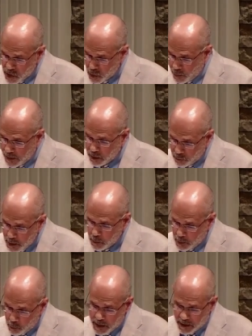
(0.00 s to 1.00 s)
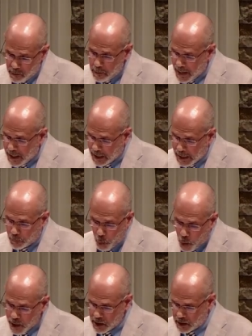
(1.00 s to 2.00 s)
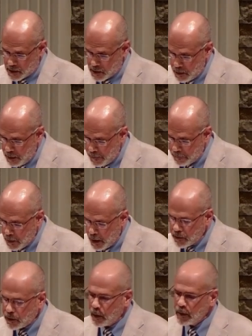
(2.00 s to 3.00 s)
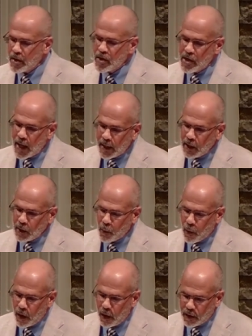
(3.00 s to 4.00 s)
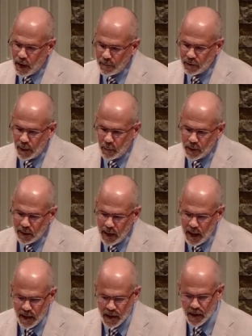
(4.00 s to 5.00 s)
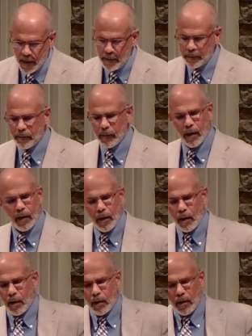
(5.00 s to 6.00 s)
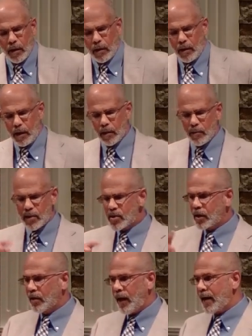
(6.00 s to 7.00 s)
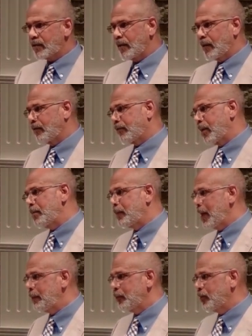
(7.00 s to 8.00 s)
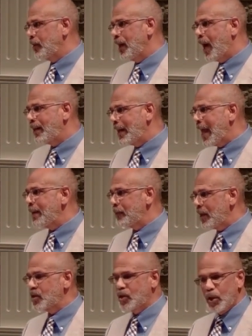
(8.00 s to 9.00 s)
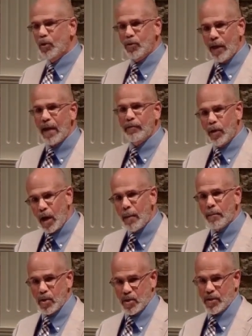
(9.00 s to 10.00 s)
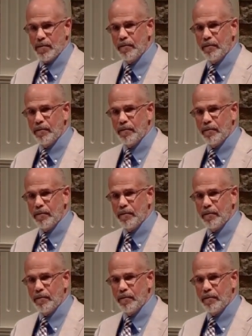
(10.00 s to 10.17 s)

23, we read of a man named Quartus. So the secular world comes up with this the aristocrats and the free people did not name their children after numbers.